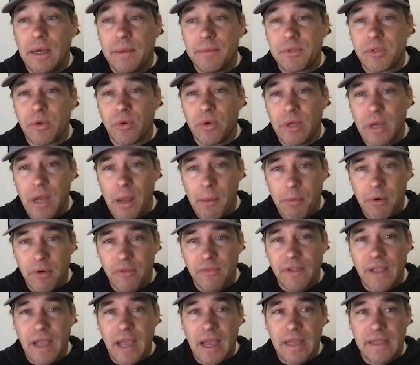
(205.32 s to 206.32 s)
So a number
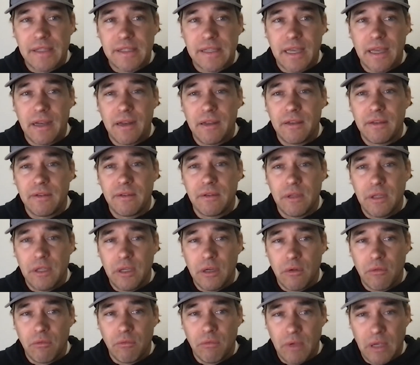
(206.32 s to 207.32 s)
of guys kind
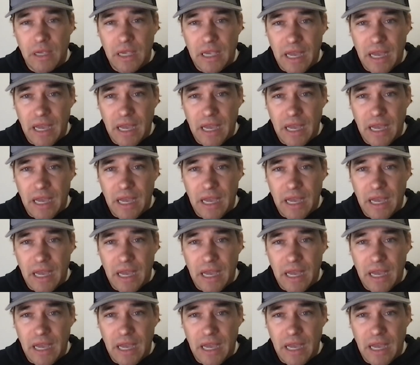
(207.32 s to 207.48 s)
of,